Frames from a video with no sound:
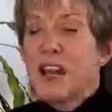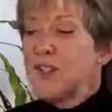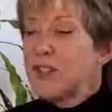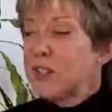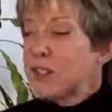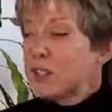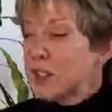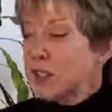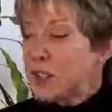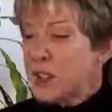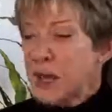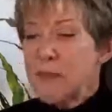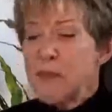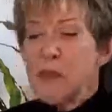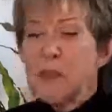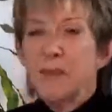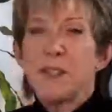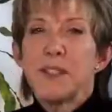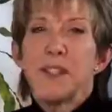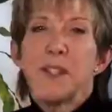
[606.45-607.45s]
Just come
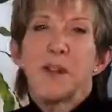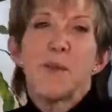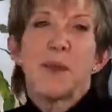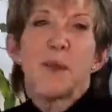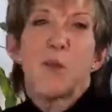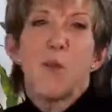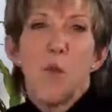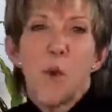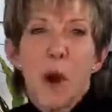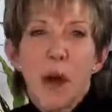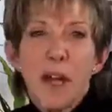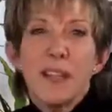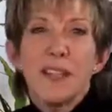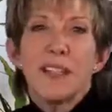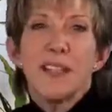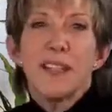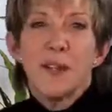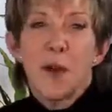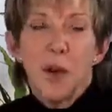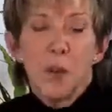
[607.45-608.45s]
up and tell me, what
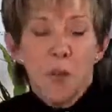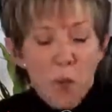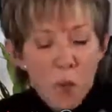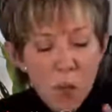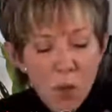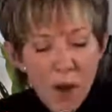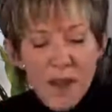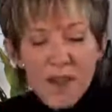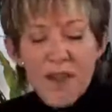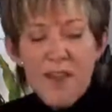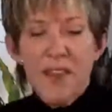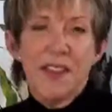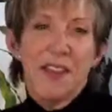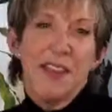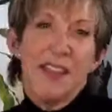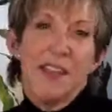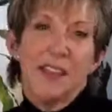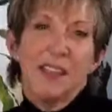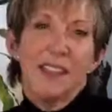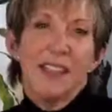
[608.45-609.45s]
is the one
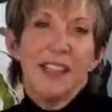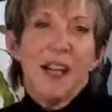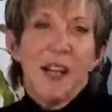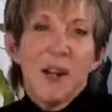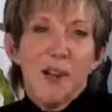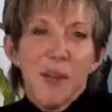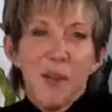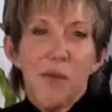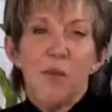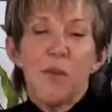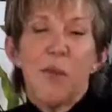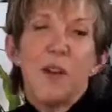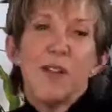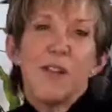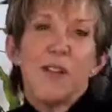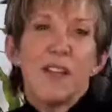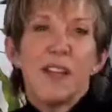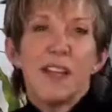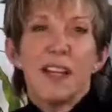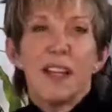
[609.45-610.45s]

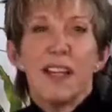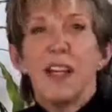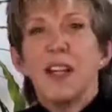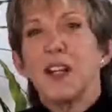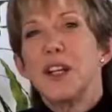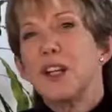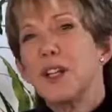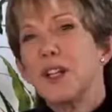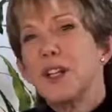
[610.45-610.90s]
thing